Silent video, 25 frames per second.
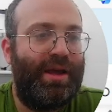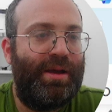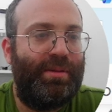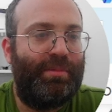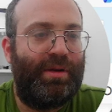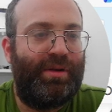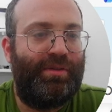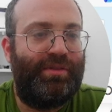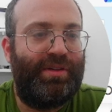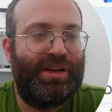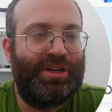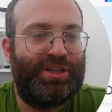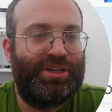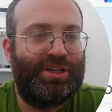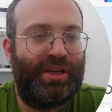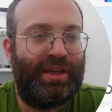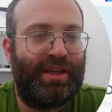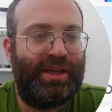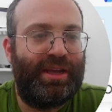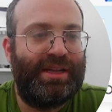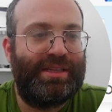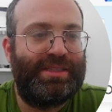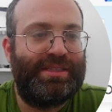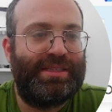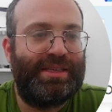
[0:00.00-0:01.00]
but eventually
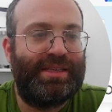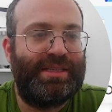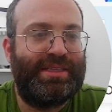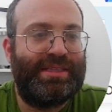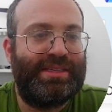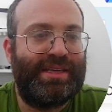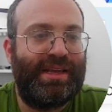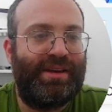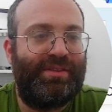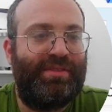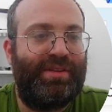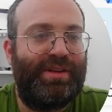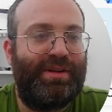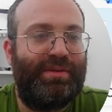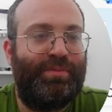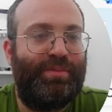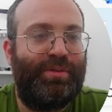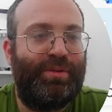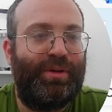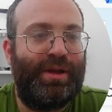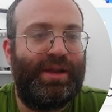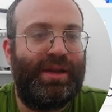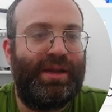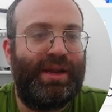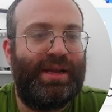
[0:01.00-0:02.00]
it gets to
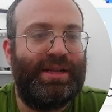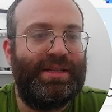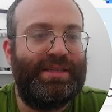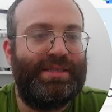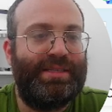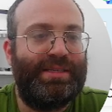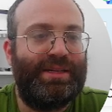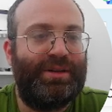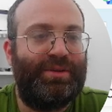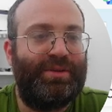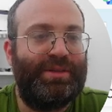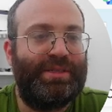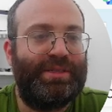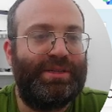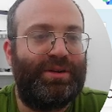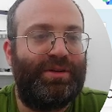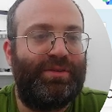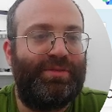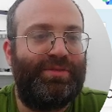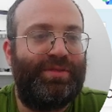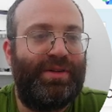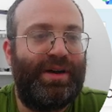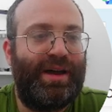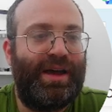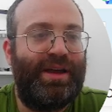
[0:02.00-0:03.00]

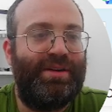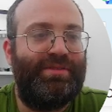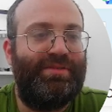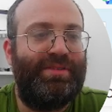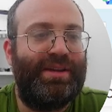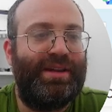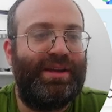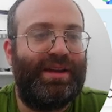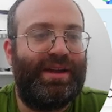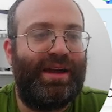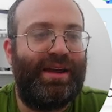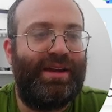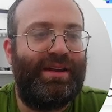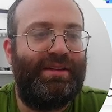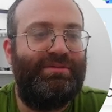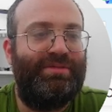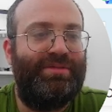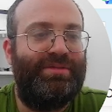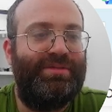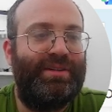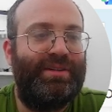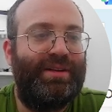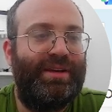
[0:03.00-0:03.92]
7.9005, and it kind of,